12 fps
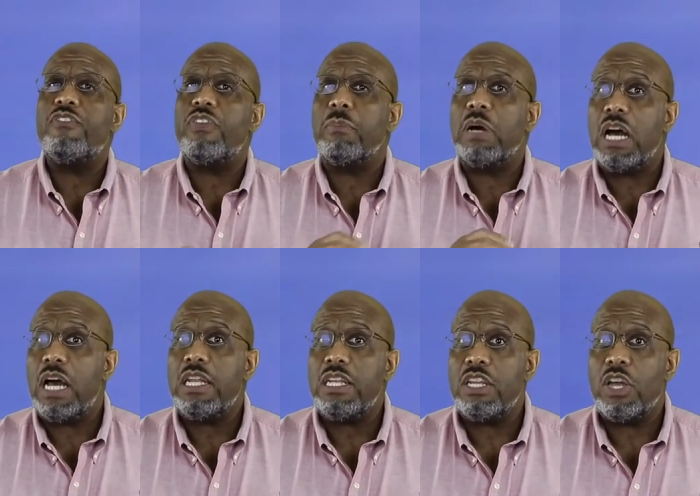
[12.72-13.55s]
from
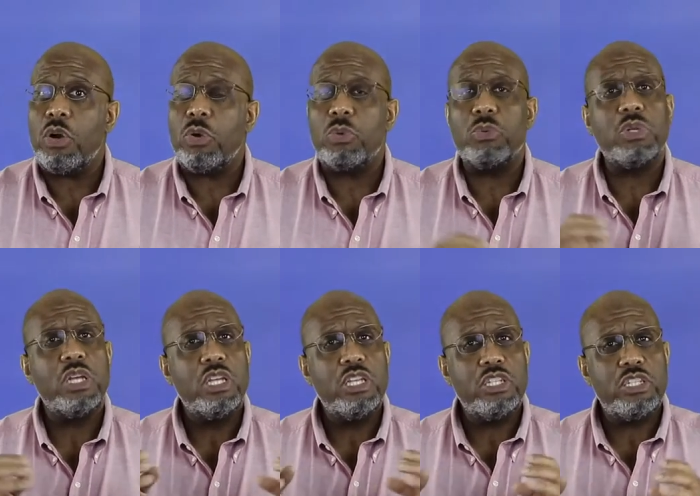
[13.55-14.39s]
unknown
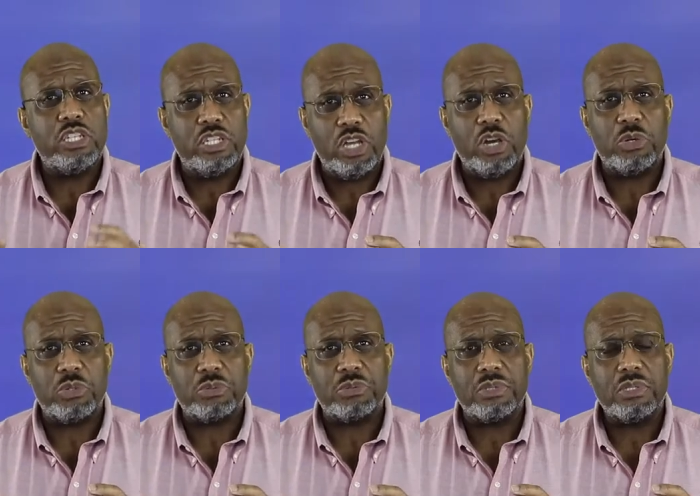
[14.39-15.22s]
to
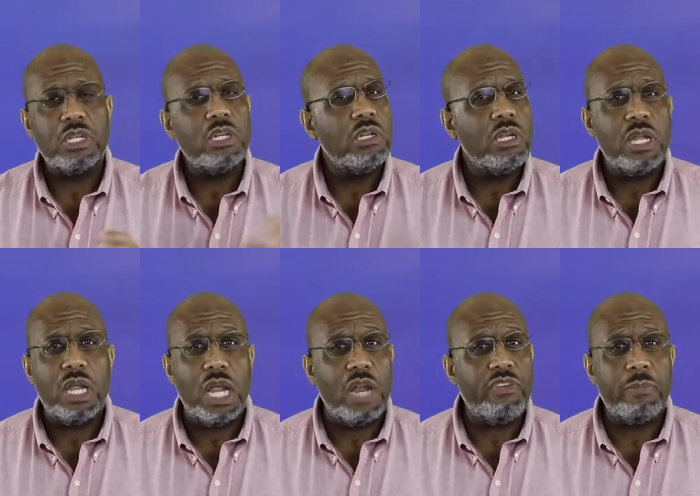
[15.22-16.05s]
known.
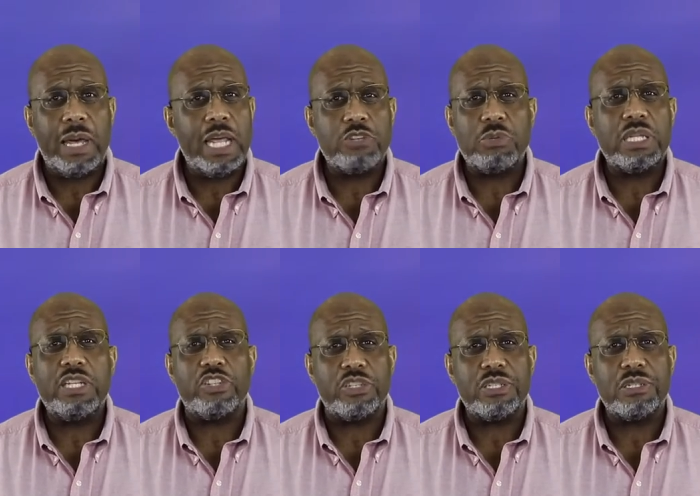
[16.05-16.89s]
Everybody's
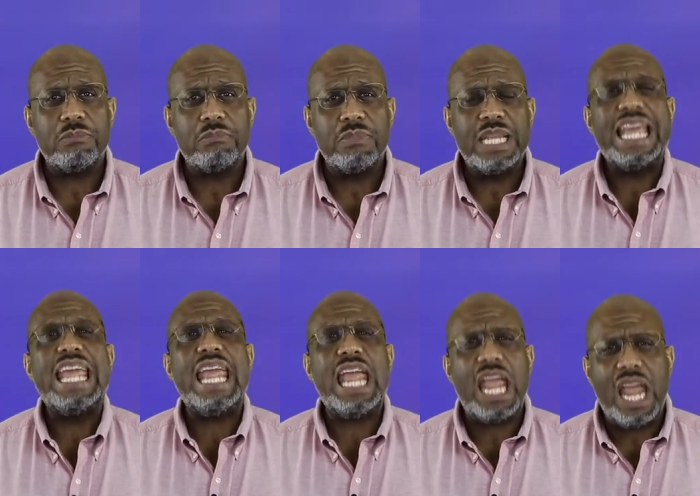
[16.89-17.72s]
religious.
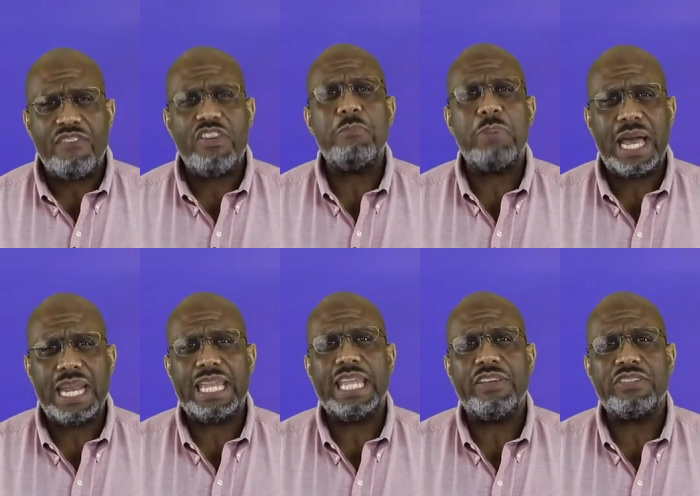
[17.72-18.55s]

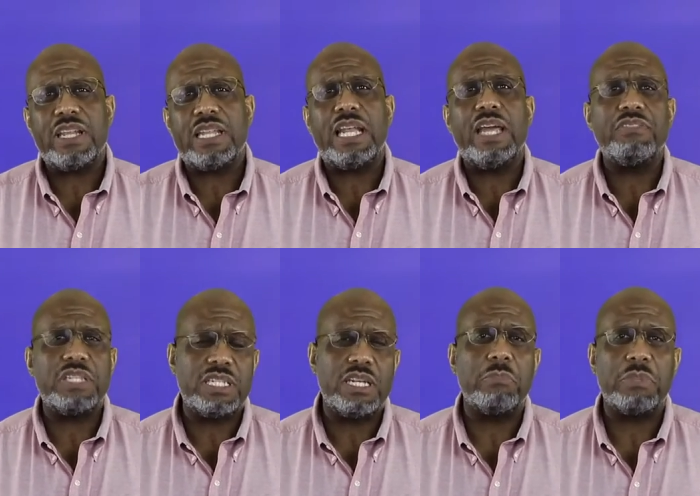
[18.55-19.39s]
Everybody gives their life to
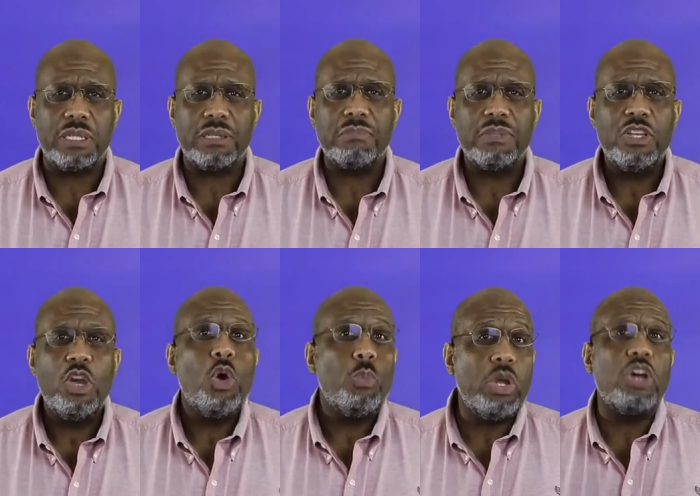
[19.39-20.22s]
something.
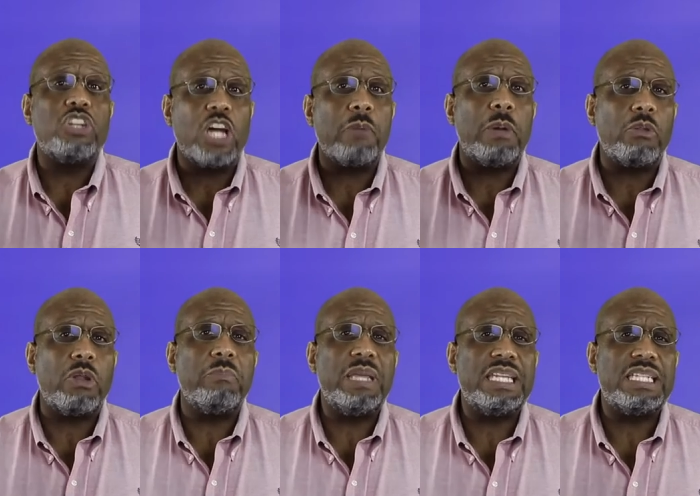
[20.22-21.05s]
We're going to talk about
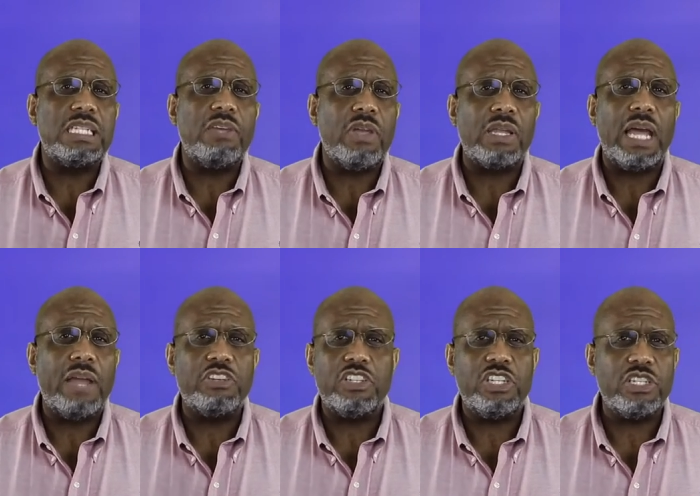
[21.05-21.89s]
what it means to give your
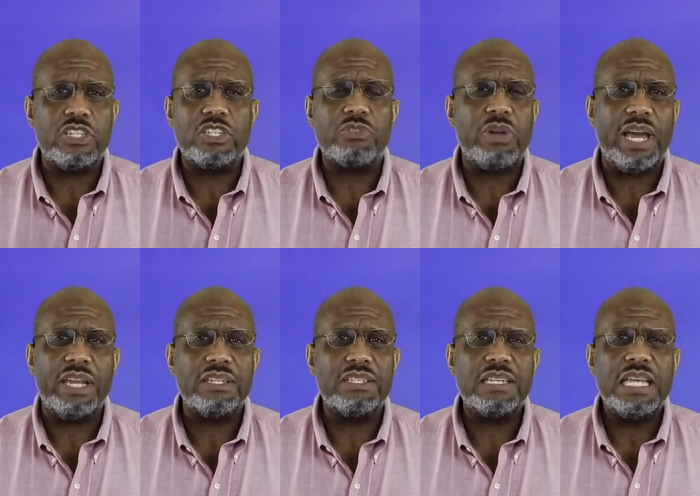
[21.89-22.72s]
life to Jesus
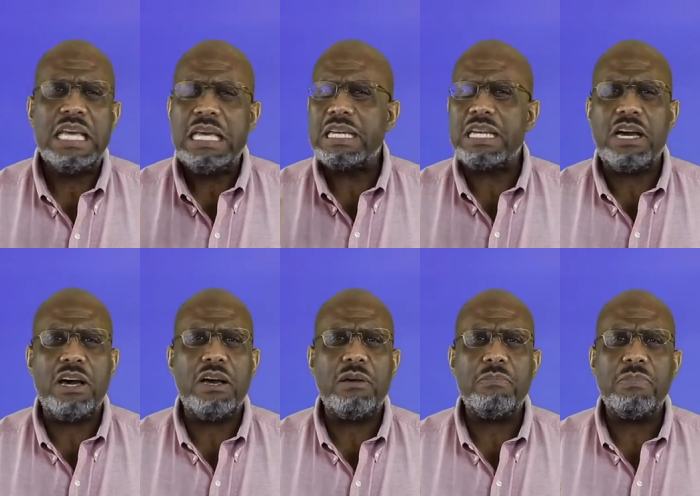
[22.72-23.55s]
Christ.
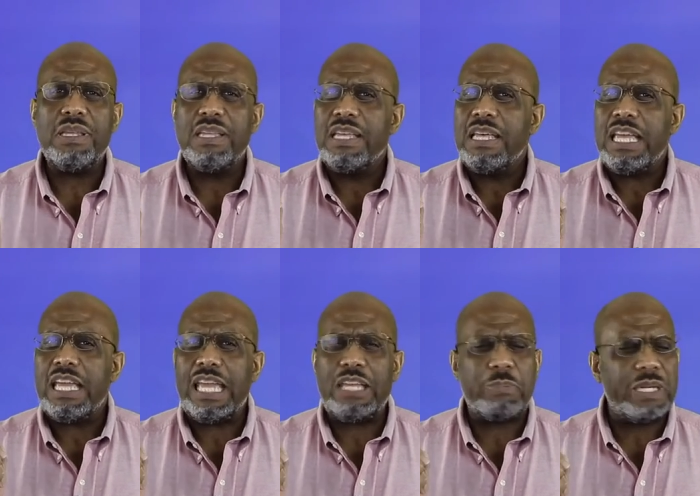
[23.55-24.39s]
Come,
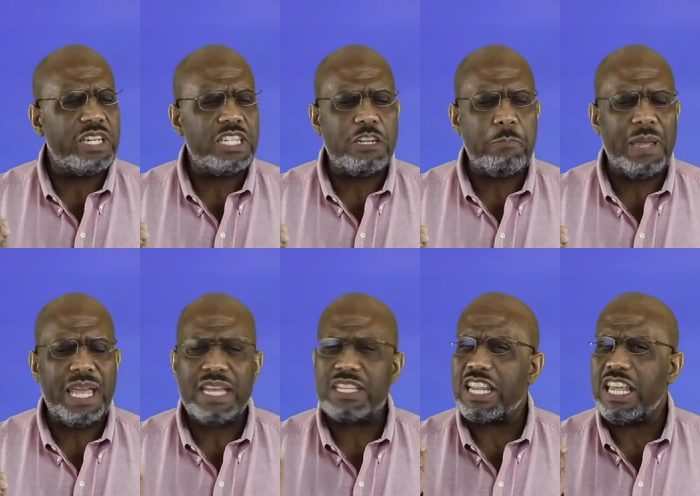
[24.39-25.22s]

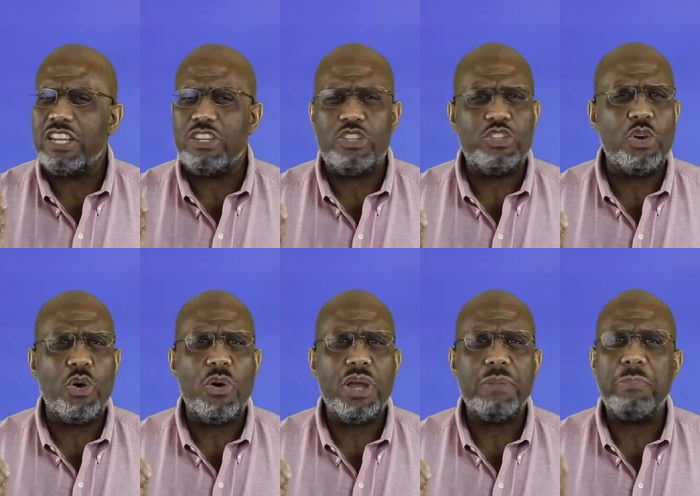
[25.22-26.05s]
participate,
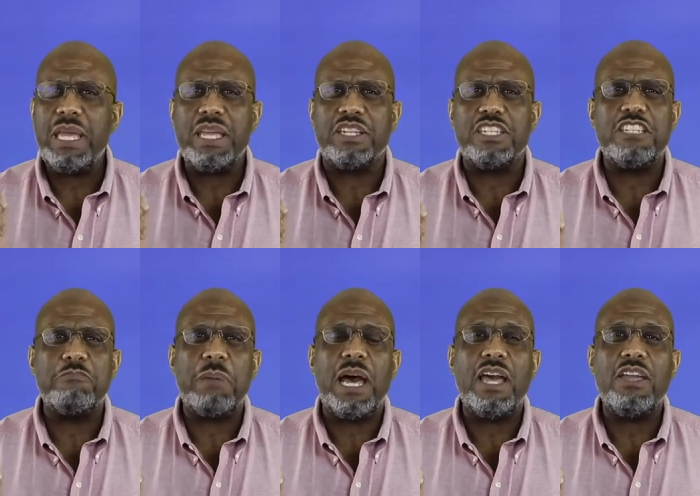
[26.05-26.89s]
enjoy, be
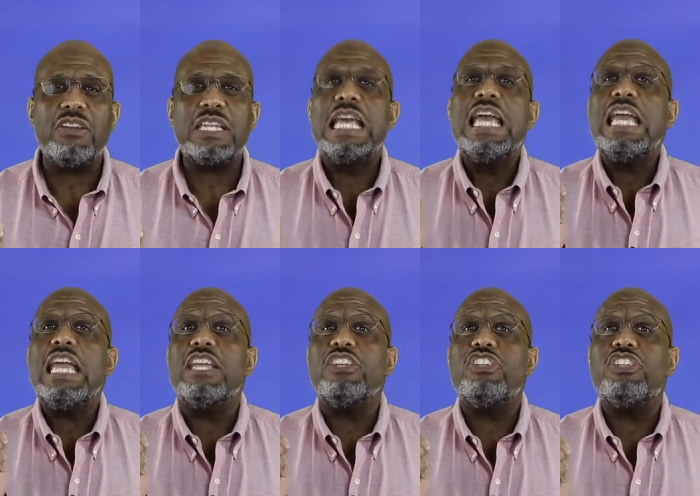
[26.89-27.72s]
inspired,
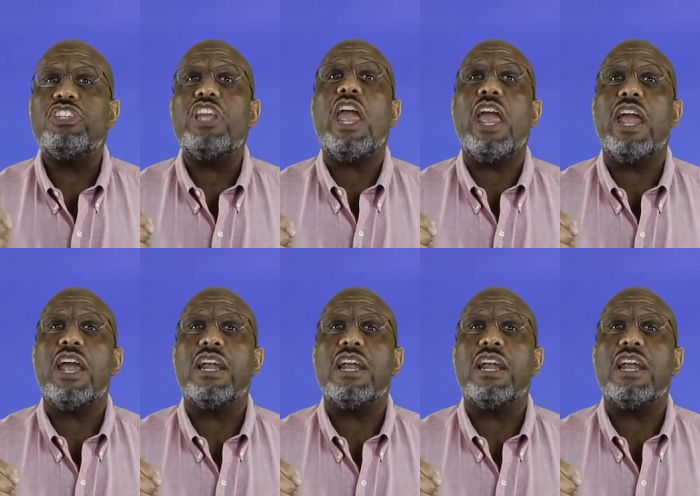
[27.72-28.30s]
and share.